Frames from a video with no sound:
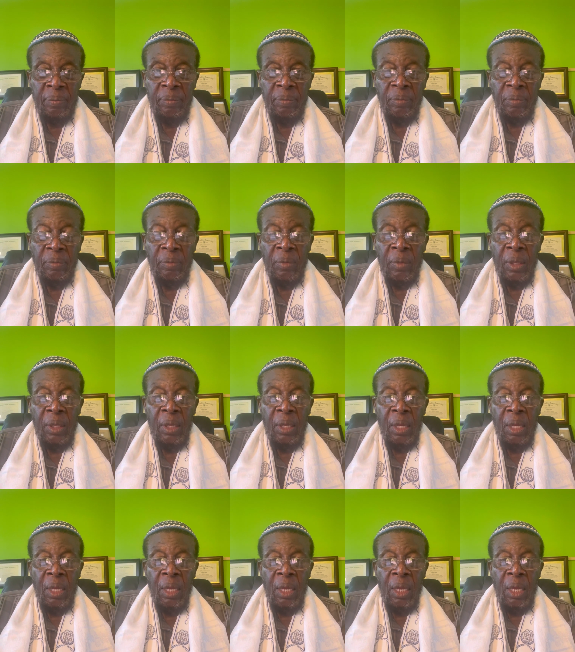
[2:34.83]

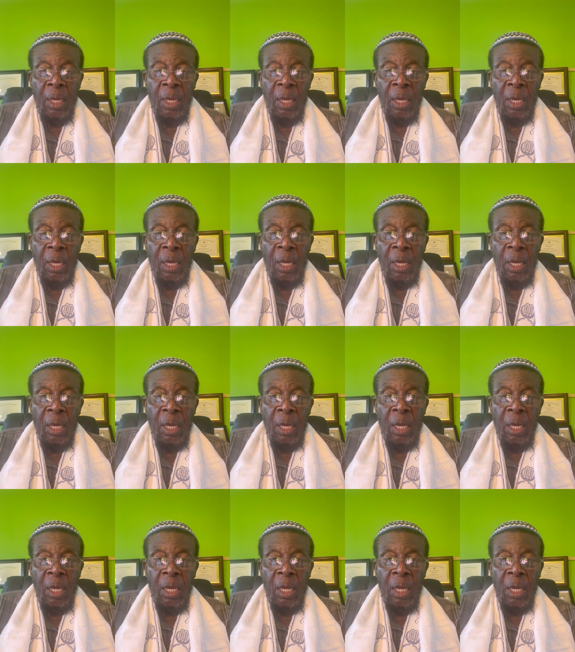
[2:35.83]
(silence)